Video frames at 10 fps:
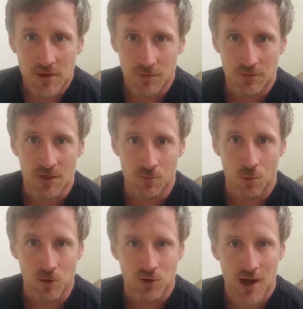really
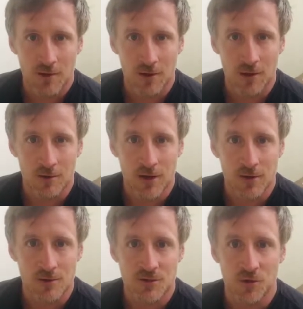poor track record
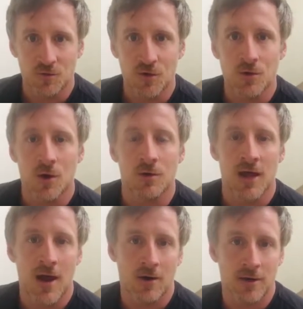here. So if you go
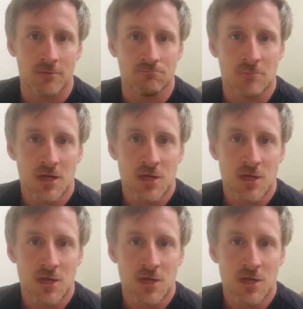down and